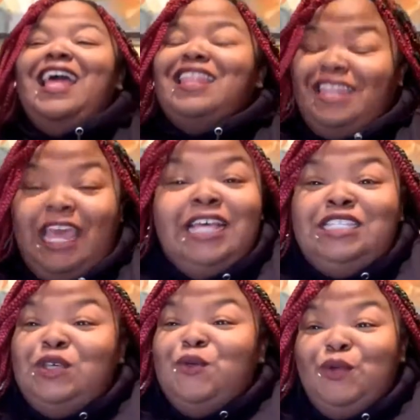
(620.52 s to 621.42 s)

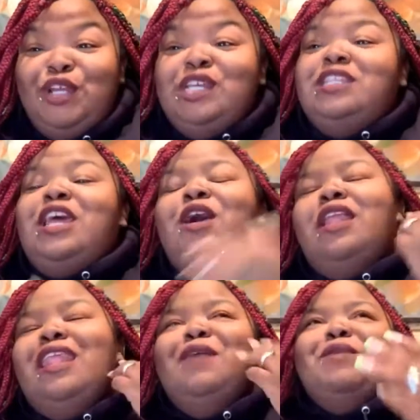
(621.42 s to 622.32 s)
That's some real. Now,
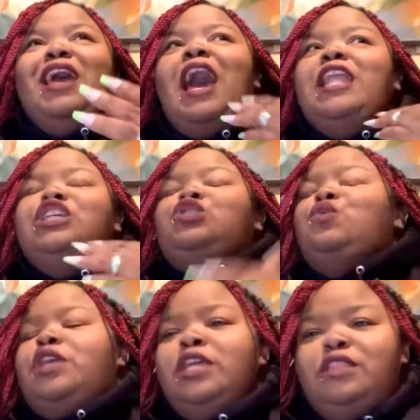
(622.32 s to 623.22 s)
let me. How did
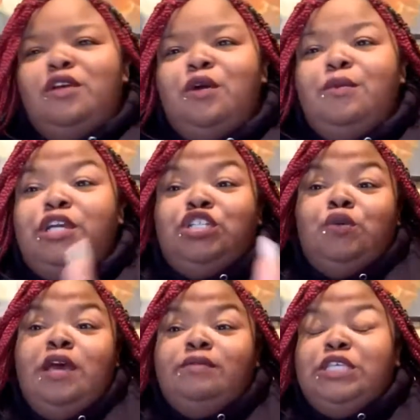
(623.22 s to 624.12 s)
you get there though? Because
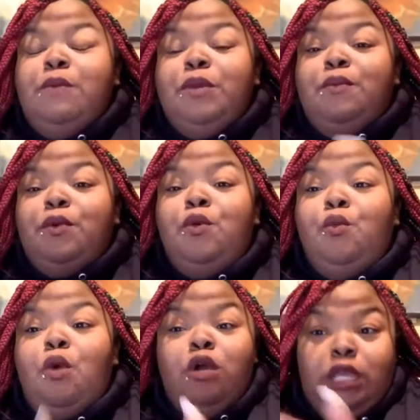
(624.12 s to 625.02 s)
you have some people
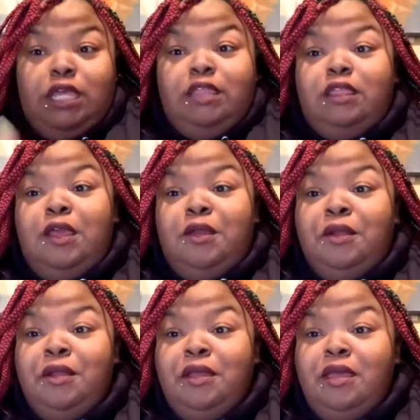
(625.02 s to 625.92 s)
who want to get there
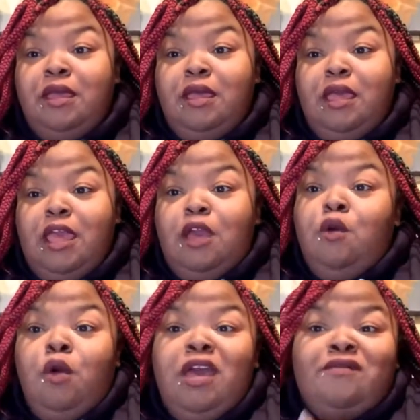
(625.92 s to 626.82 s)
and
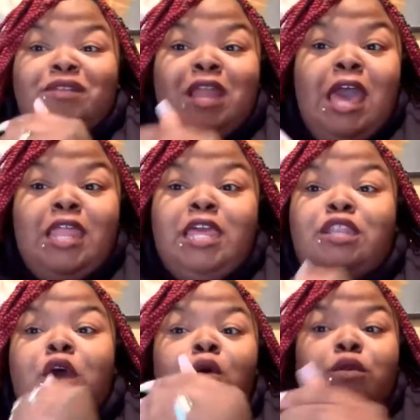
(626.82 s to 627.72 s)
who have not
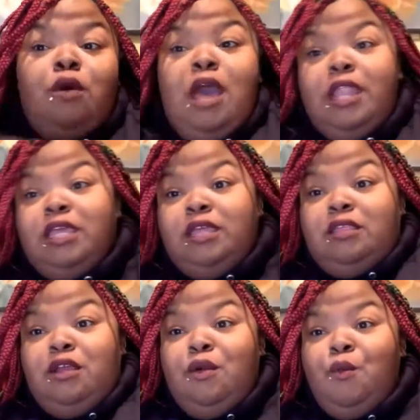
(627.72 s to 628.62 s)
and don't know how to get
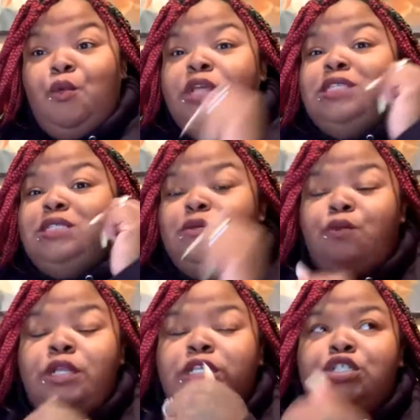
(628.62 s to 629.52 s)
there.
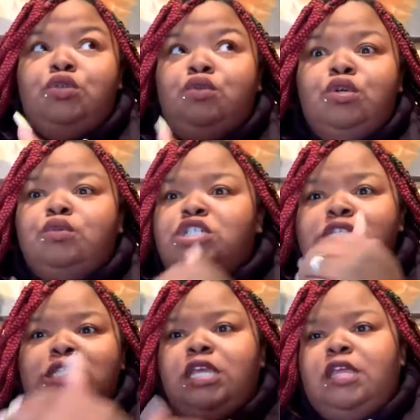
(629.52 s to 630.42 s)
What did you do
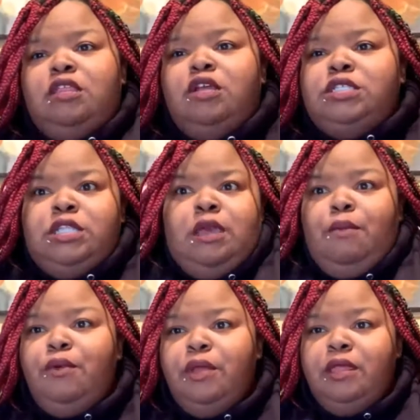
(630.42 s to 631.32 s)
just to get there to
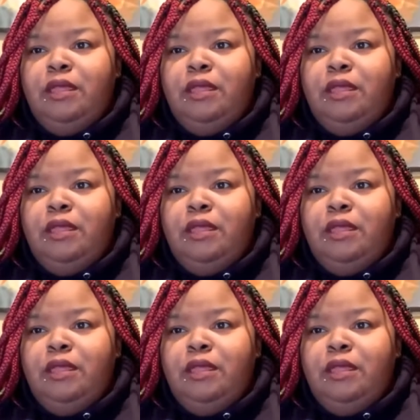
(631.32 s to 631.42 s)
that point?